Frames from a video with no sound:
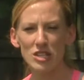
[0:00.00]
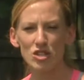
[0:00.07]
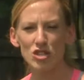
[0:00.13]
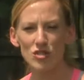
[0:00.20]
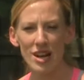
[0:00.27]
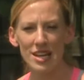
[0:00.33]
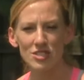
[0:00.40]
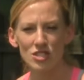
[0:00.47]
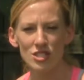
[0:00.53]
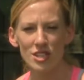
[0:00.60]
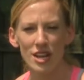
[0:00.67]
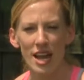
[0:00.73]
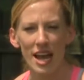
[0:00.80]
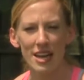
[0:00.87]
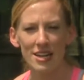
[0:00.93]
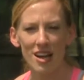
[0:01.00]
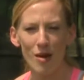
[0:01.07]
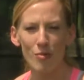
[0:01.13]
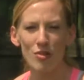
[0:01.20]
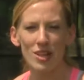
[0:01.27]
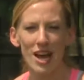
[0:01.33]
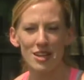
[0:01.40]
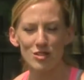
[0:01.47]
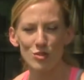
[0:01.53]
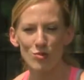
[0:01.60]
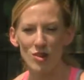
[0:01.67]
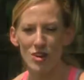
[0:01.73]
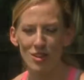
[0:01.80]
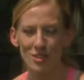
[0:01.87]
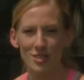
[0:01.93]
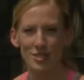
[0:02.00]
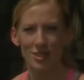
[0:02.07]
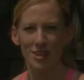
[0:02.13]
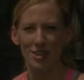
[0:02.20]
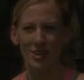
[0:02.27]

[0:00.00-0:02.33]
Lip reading: stretch and a couple last words.